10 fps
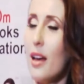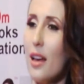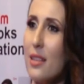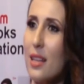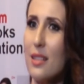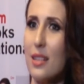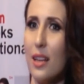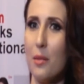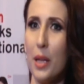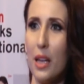As I
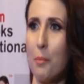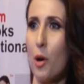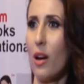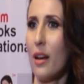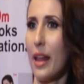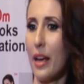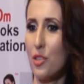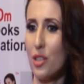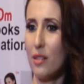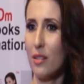said, being a model and
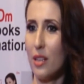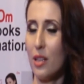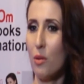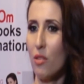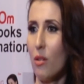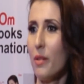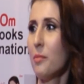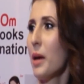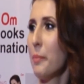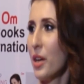actress, it was always
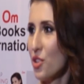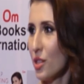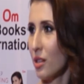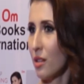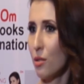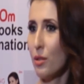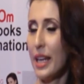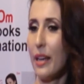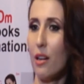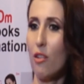my passion to
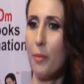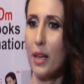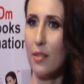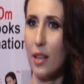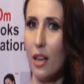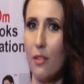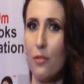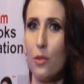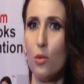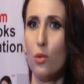take care of
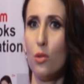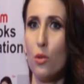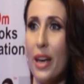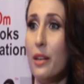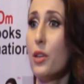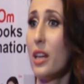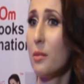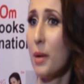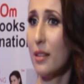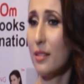myself, to
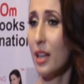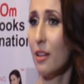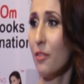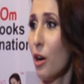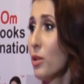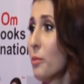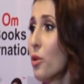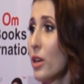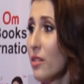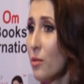educate myself how the
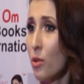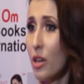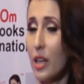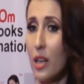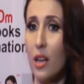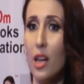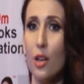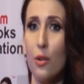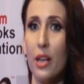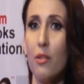body is working,
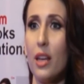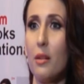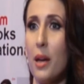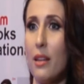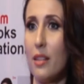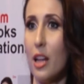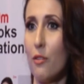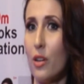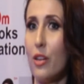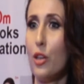to educate
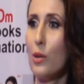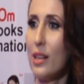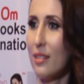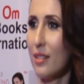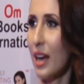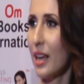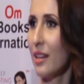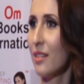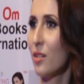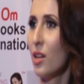myself on the newest
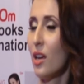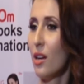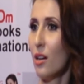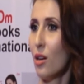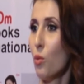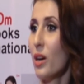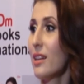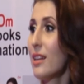science, what are the